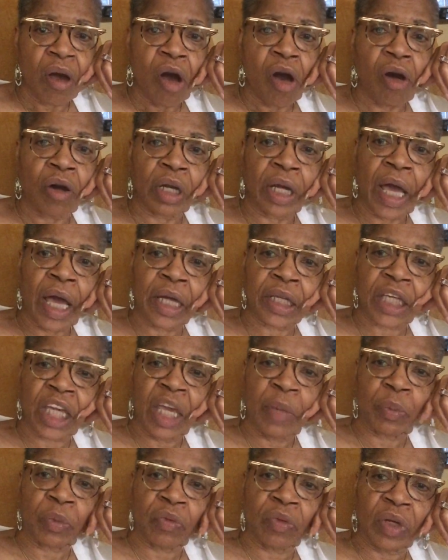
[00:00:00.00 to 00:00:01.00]
on how to
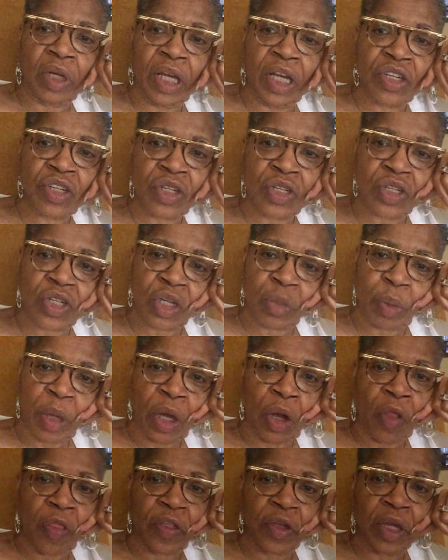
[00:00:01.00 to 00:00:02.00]
keep a relationship
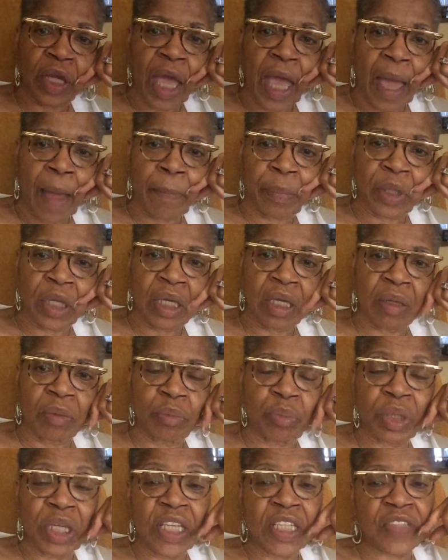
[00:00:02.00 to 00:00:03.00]
healthy, happy,
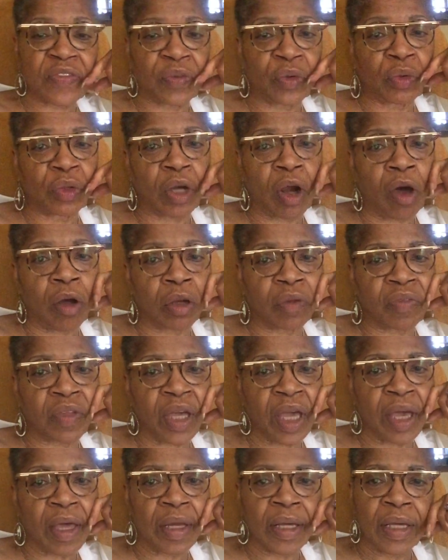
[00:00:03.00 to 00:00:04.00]
and peaceful, and all of
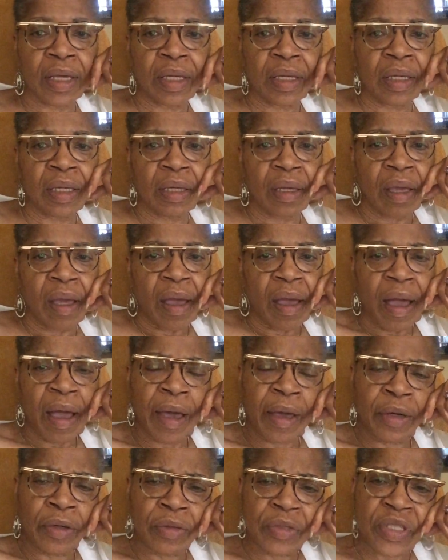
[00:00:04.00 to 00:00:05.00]
that.
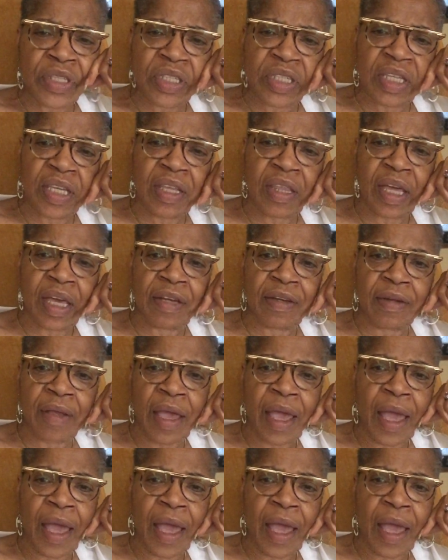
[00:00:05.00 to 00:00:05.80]
I don't see that